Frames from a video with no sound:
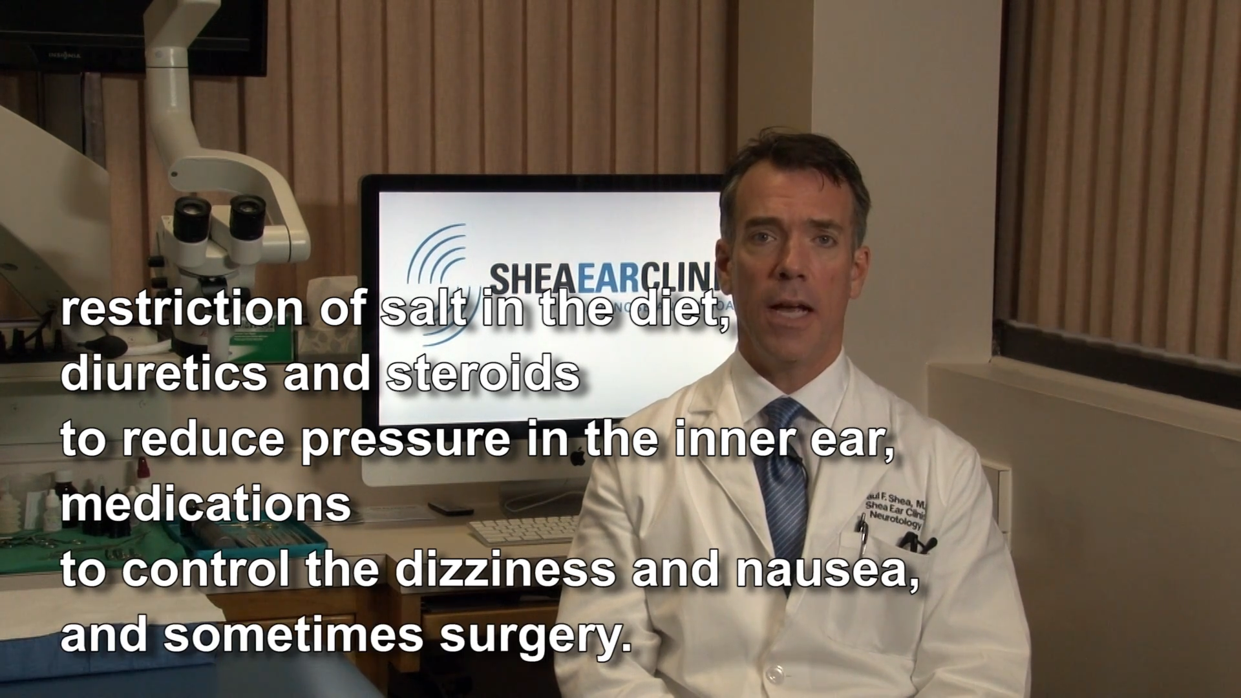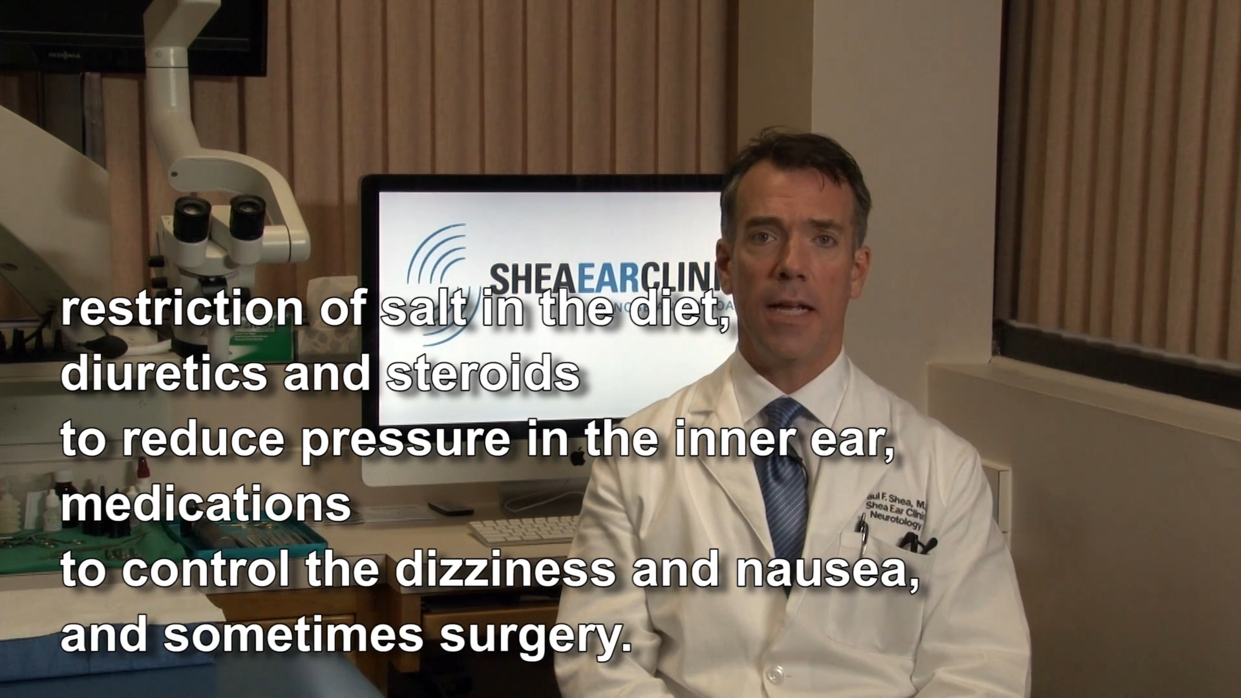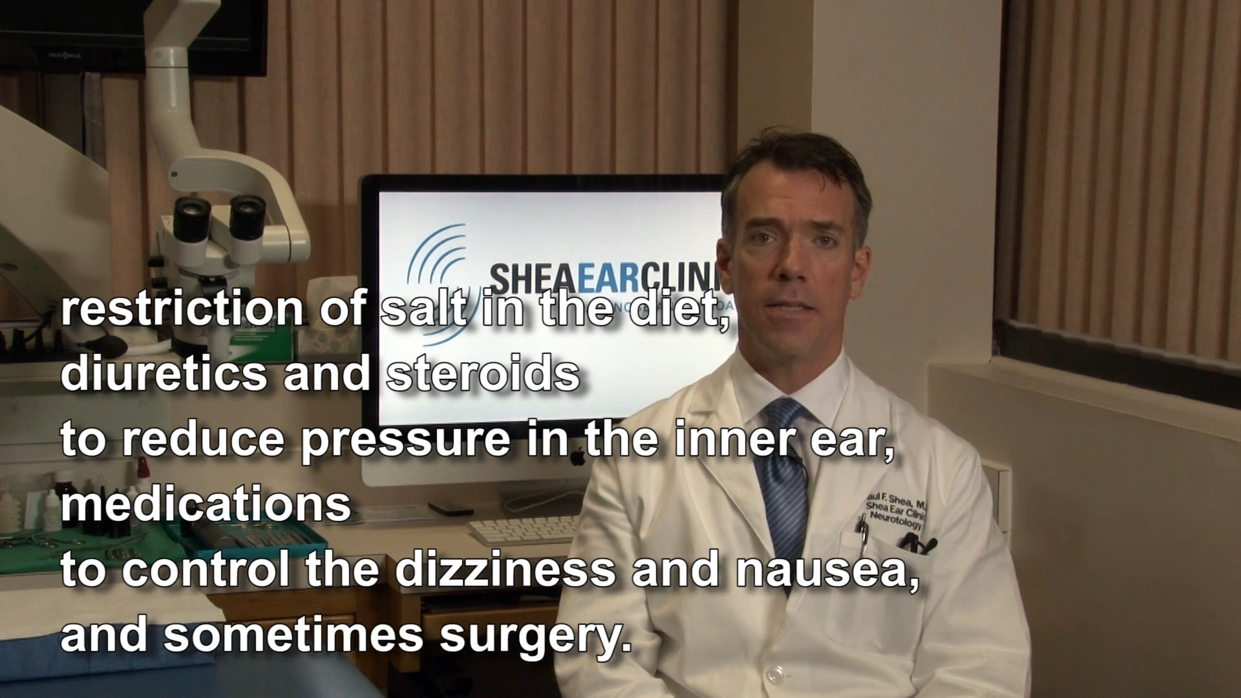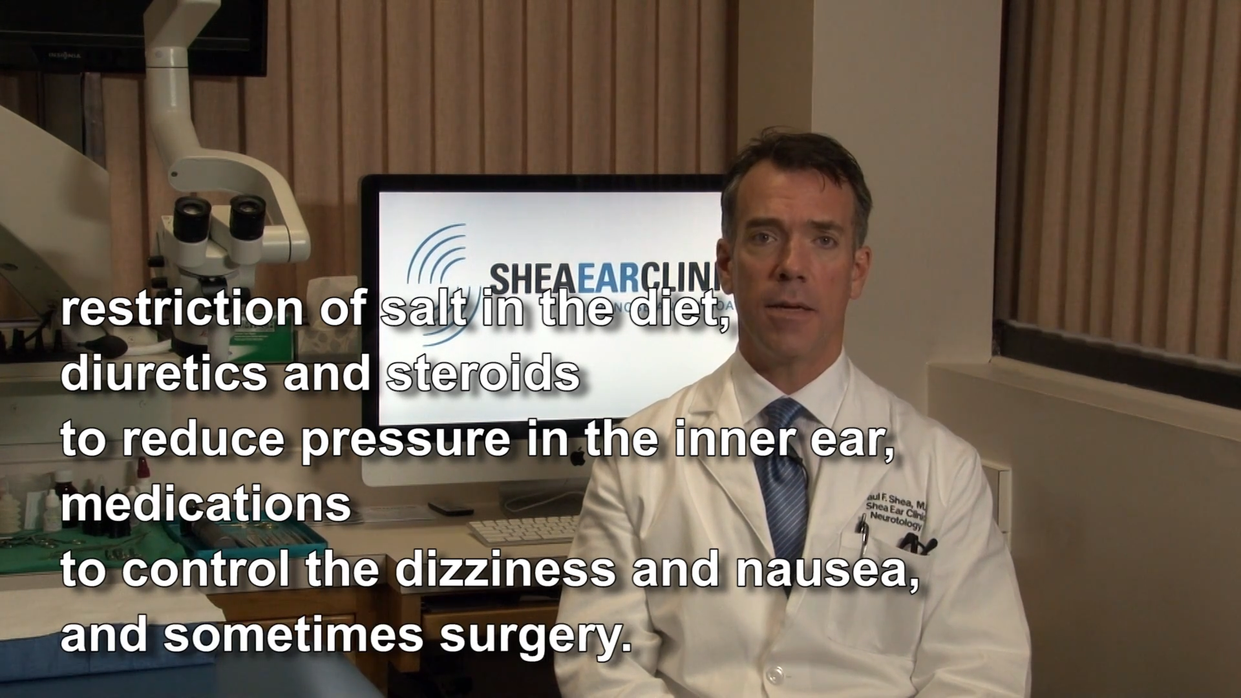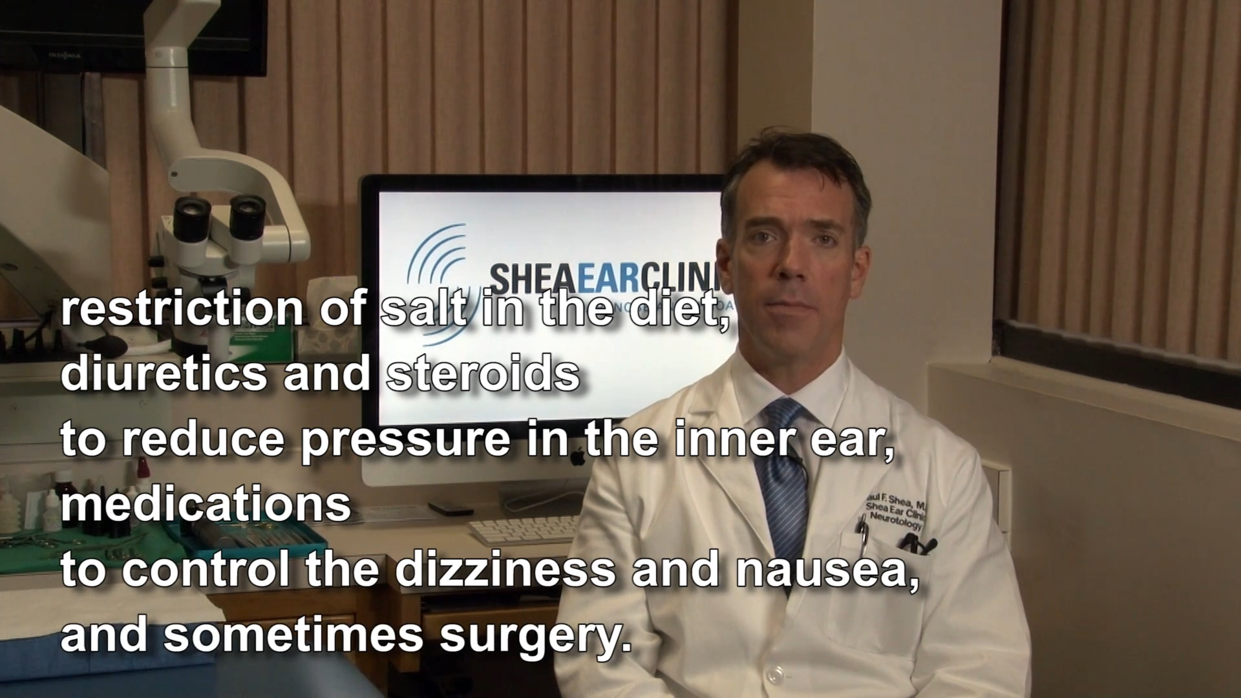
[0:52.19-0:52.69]

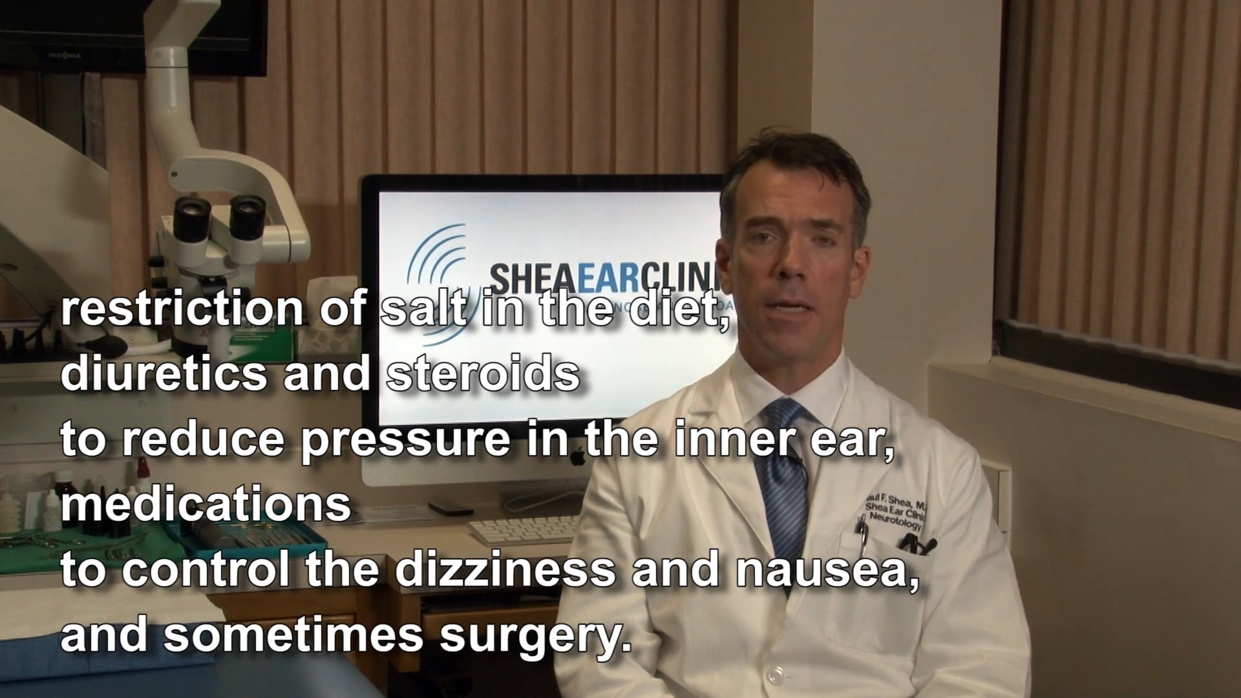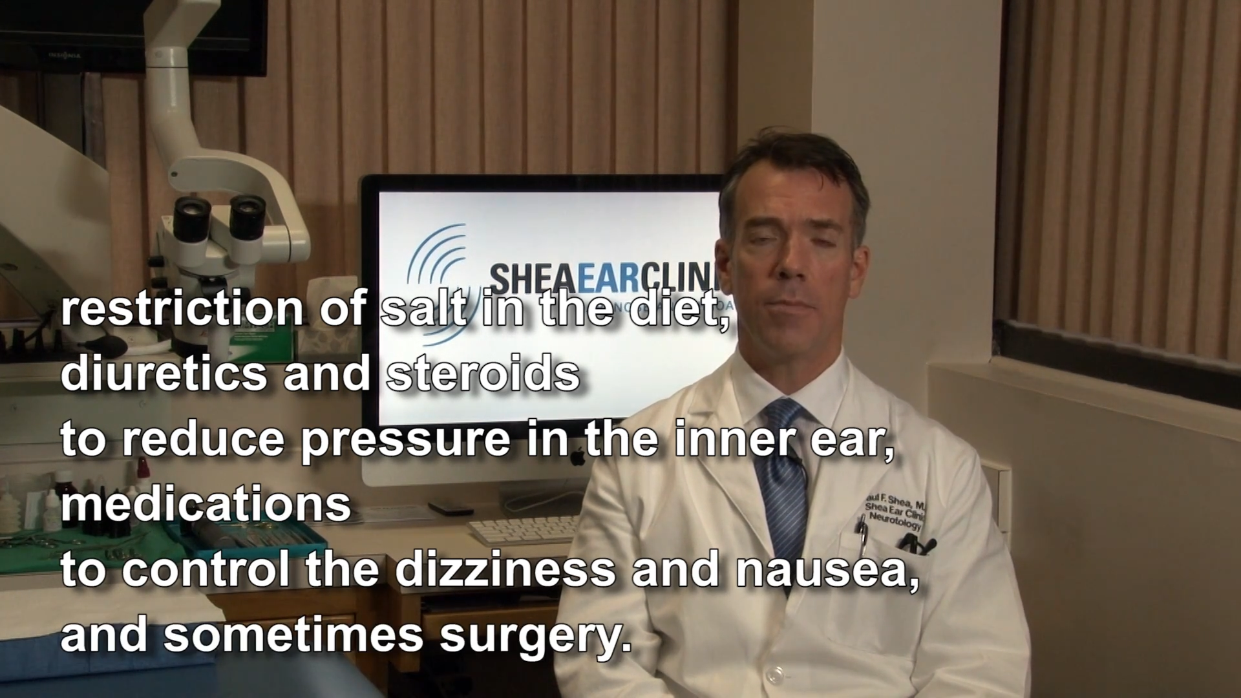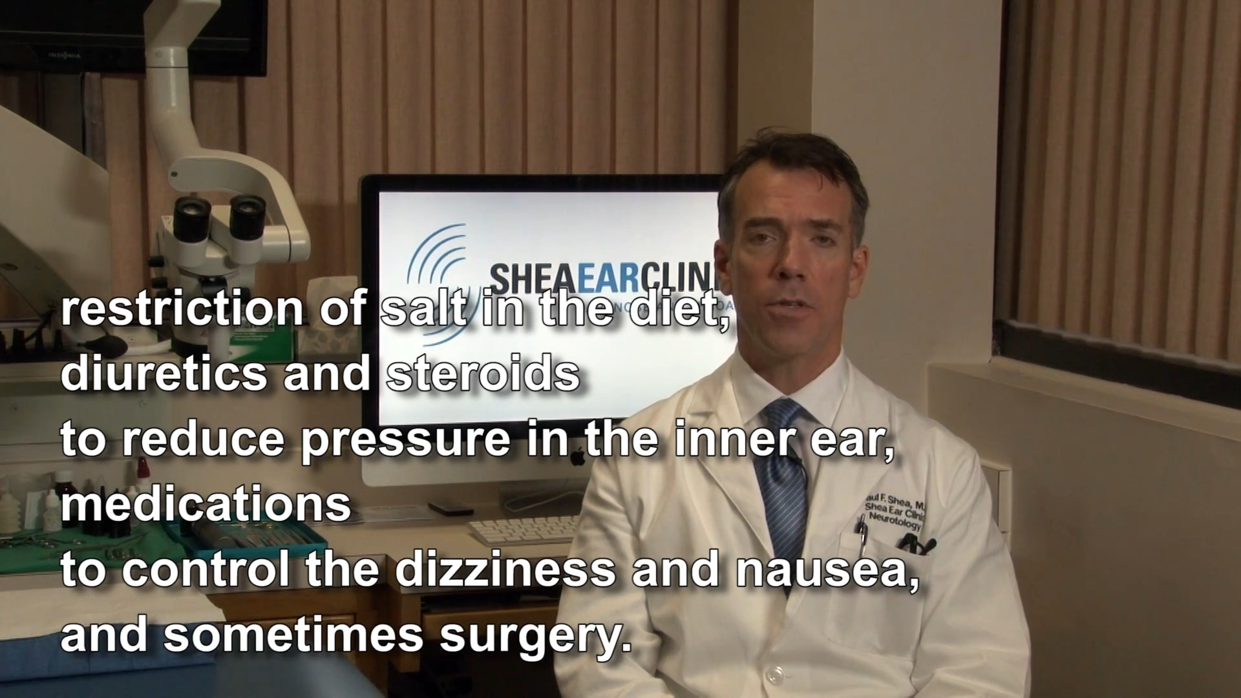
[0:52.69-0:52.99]
and sometimes